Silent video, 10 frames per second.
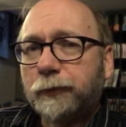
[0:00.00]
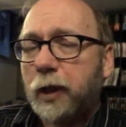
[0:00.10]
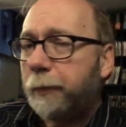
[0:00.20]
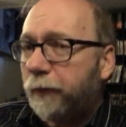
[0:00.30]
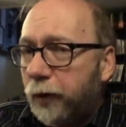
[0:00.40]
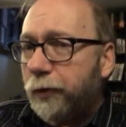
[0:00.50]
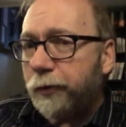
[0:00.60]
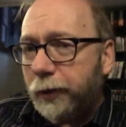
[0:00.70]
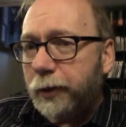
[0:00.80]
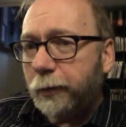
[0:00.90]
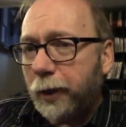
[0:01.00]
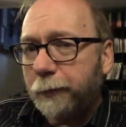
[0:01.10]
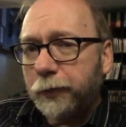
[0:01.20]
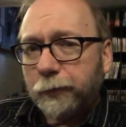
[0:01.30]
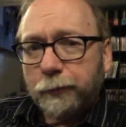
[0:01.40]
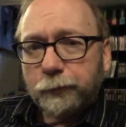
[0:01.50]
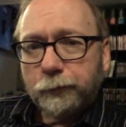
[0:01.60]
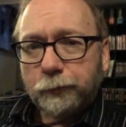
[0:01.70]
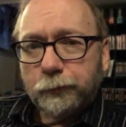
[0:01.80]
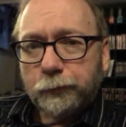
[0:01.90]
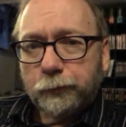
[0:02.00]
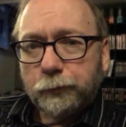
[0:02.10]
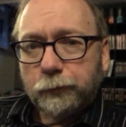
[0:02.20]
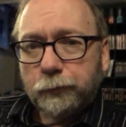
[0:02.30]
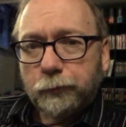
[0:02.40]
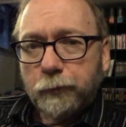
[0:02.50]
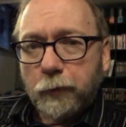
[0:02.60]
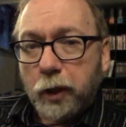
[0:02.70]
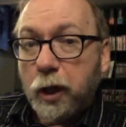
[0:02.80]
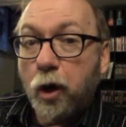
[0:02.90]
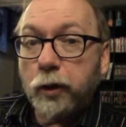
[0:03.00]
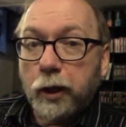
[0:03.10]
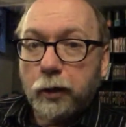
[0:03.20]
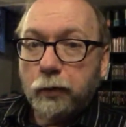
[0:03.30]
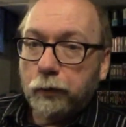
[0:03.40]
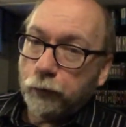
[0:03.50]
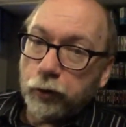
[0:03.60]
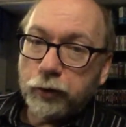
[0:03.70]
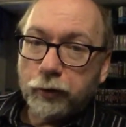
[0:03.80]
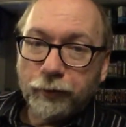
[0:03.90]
It'll be very interesting to see what happens. Oh, yeah, of course.